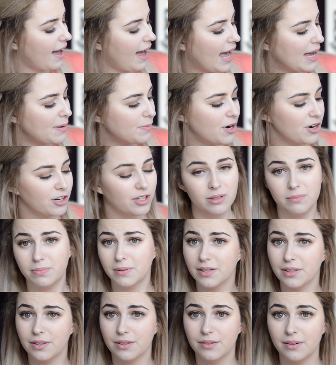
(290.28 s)
I mark it
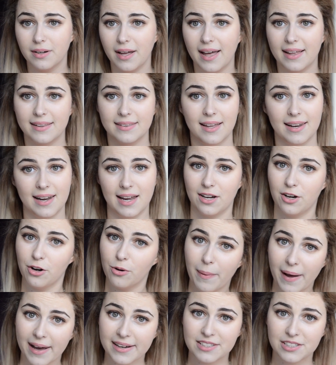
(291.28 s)
blue and then I
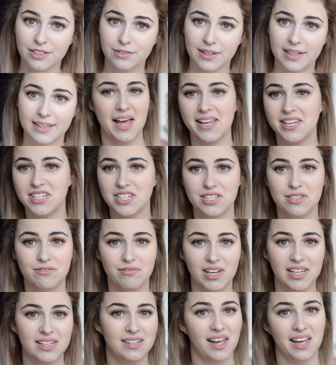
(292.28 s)
go back to it and just
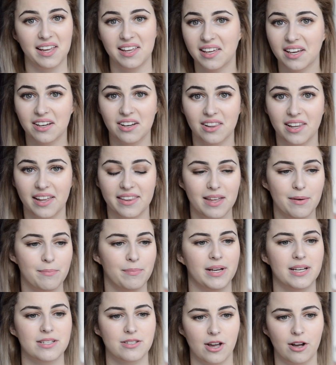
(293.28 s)
read and giggle at them
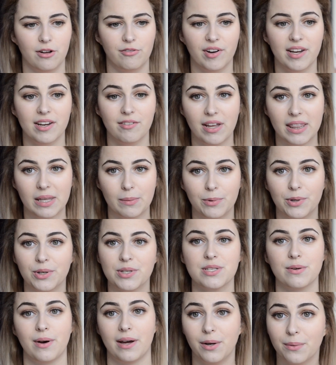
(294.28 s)
because I already read the
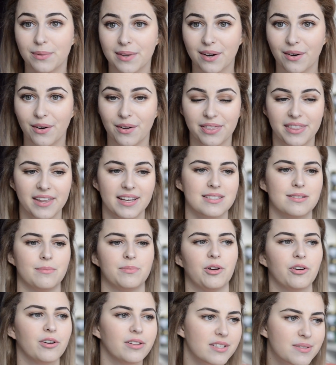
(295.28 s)
book, so I know the context.
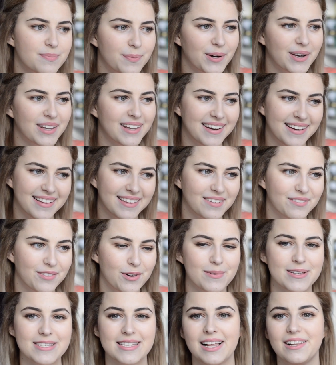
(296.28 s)
I'm not going to spoil anything
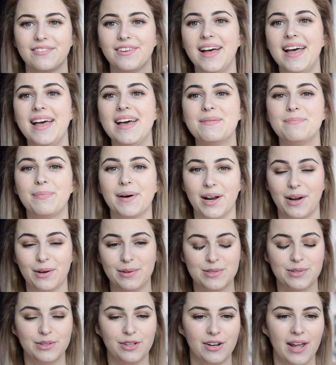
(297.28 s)
for myself, but I
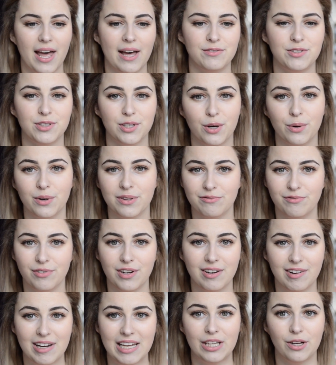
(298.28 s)
also don't have to go and
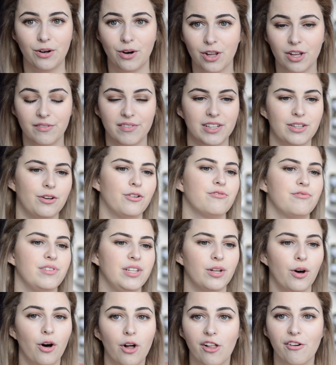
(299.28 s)
reread all of it or
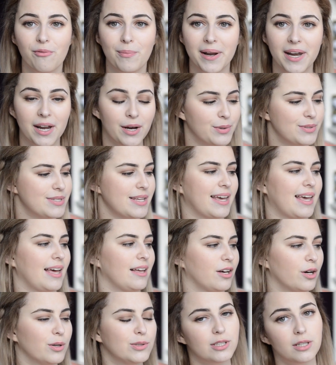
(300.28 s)
read all of my notes. I
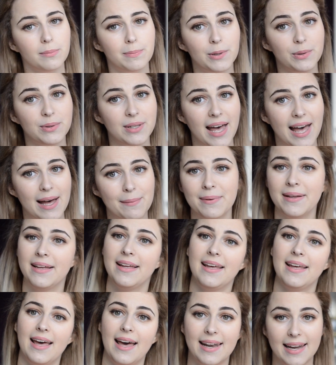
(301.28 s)
can go to the blue tab
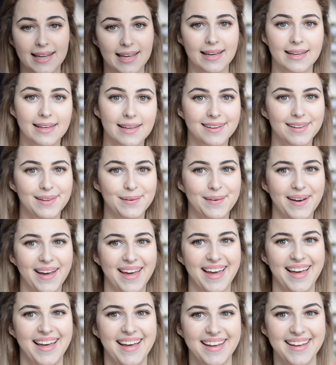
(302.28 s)
and I can giggle
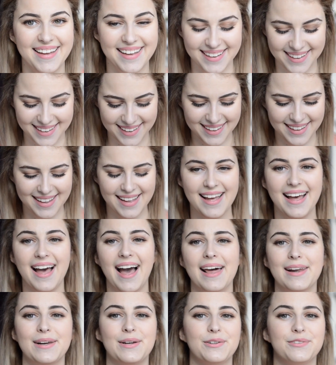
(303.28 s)
away.
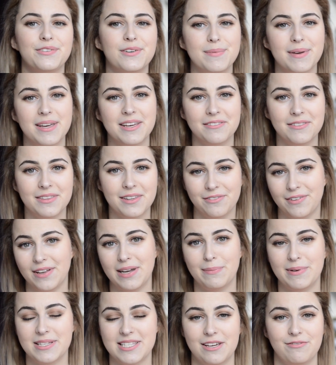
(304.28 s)
I don't know, for me the
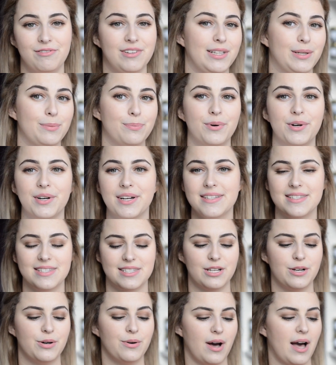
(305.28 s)
funny bits are really important,
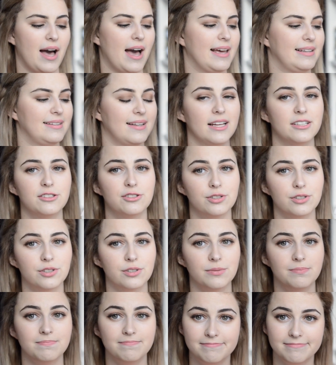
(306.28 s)
so I tend
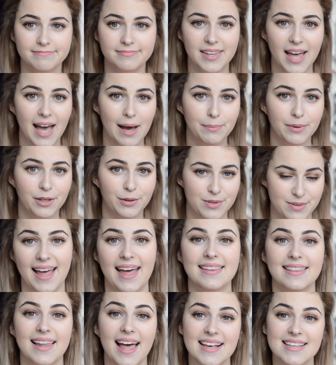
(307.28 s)
to tap those.
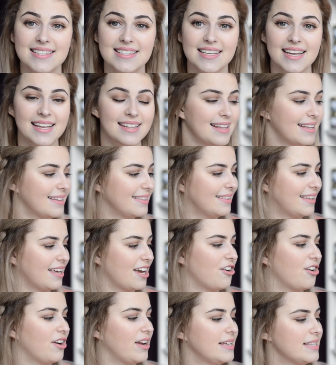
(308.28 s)
And lastly, then
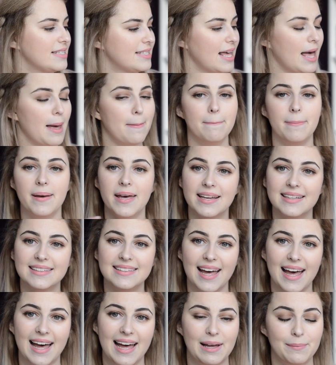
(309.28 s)
there is a pink
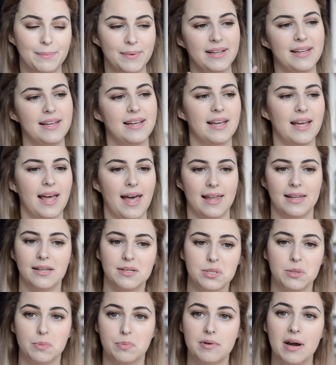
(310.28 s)
tab. And
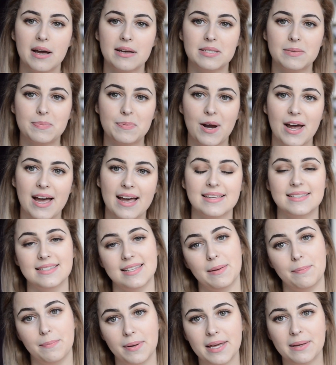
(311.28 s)
surprise, surprise,
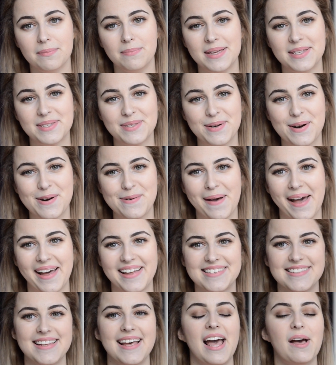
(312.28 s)
pink means
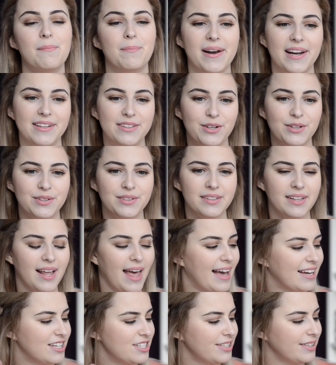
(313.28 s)
romance. But I don't
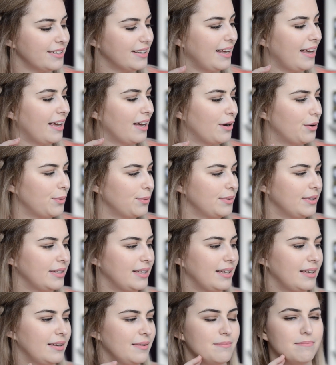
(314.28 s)
actually
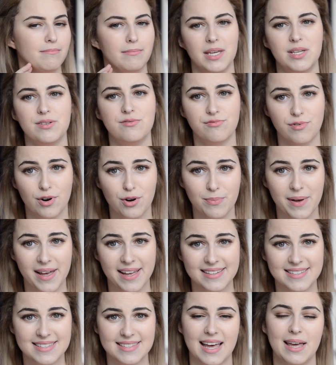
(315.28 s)
only mean
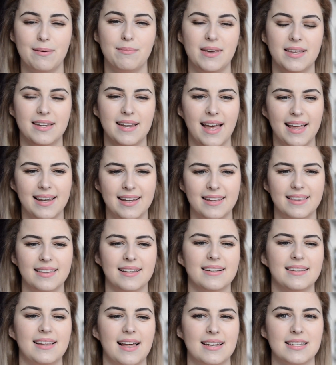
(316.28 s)
romance, I mean
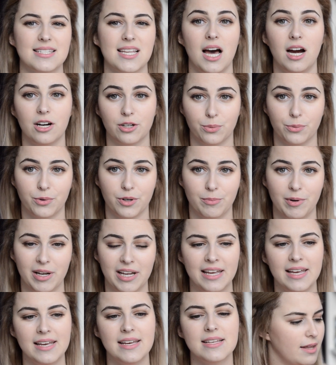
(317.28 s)
anything that is
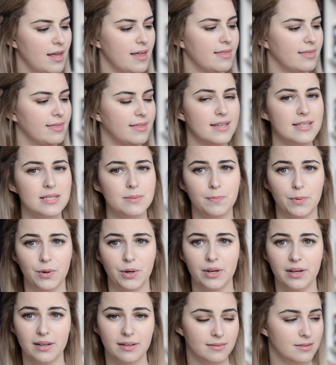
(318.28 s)
heartwarming. In this
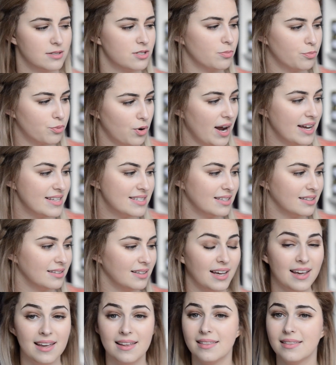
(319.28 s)
book,
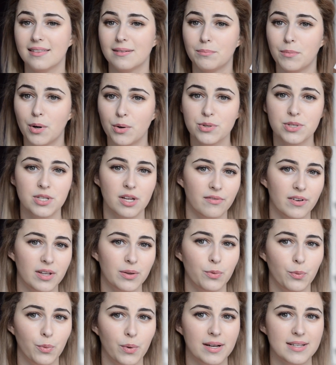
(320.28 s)
surprisingly, most of
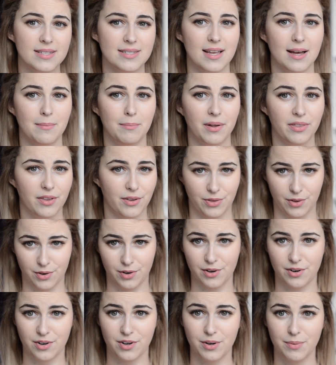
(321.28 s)
it was a
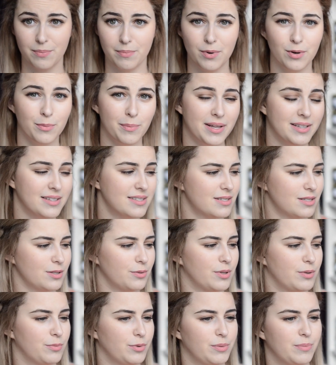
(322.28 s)
mother-daughter moment,
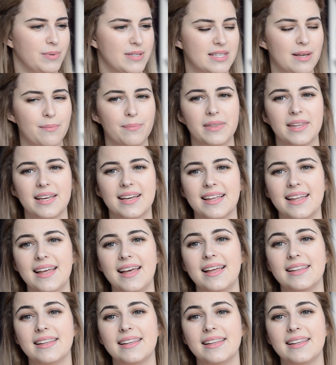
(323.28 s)
so it would be something